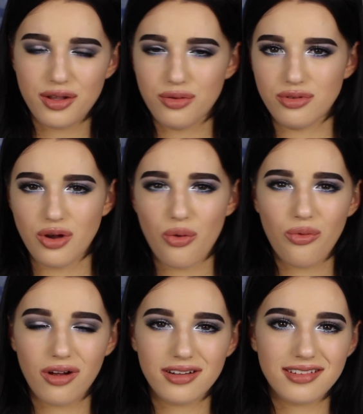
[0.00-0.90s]
who
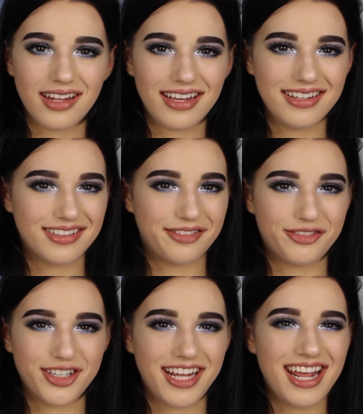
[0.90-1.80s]
don't want like a
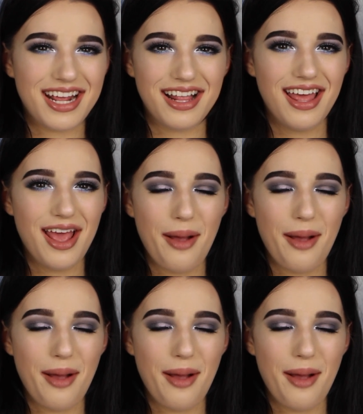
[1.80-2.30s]
freaking